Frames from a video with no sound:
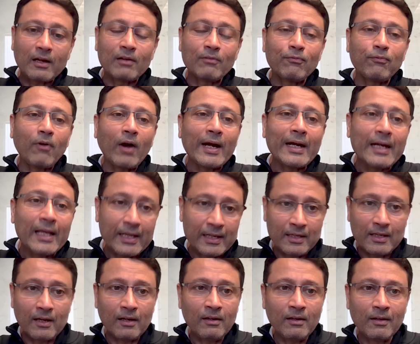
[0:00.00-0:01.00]
a confined
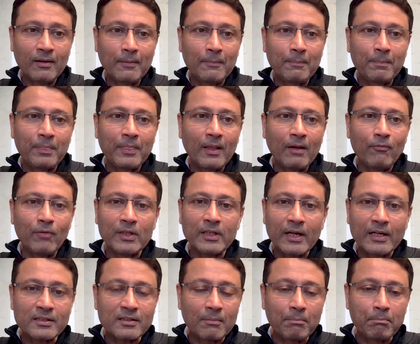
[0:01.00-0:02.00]
area whether
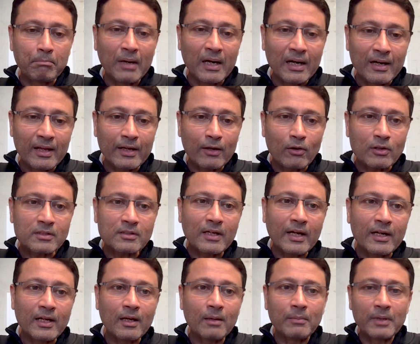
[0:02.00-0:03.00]
it's a building or a
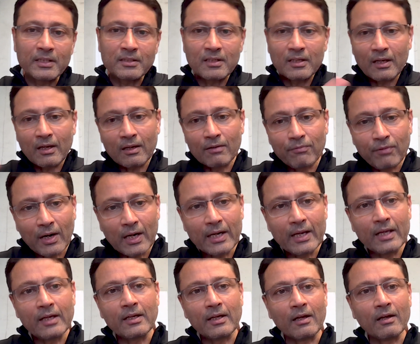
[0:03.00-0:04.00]
stadium, it's in a confined
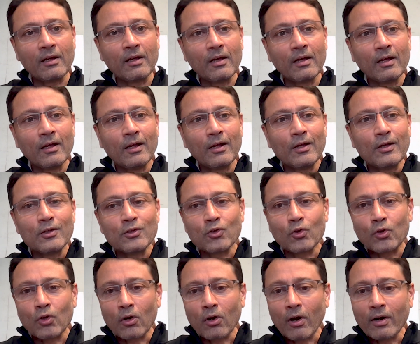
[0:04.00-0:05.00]
area. So
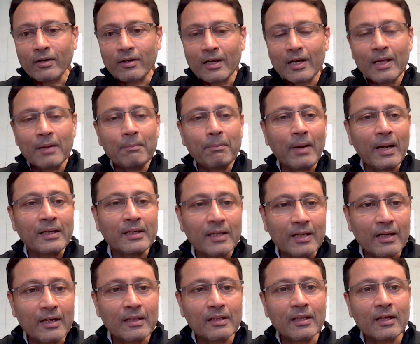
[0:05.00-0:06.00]
you're not really
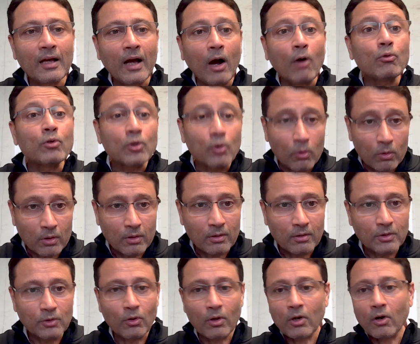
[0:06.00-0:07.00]
impacting anything outdoor.
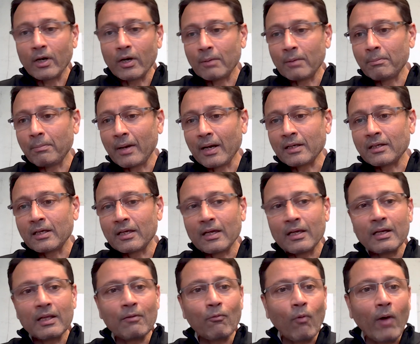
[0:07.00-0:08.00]
You're not impacting
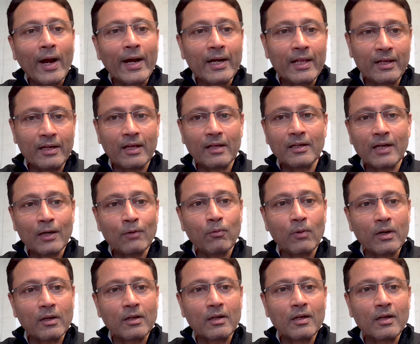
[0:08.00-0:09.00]
any wide area
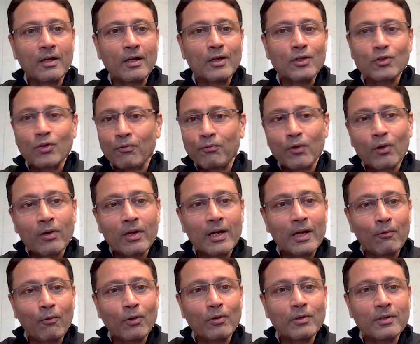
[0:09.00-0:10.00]
network. So if you
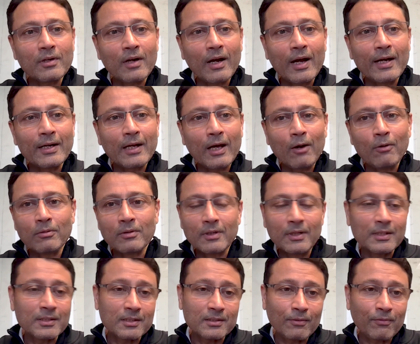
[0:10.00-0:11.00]
really want to try it out,
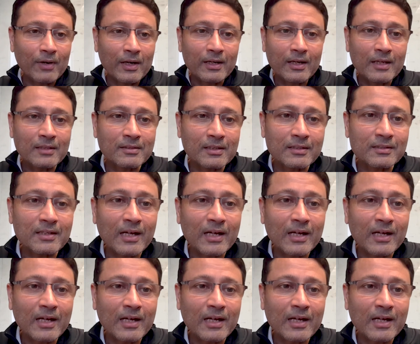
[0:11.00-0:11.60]
this is a fantastic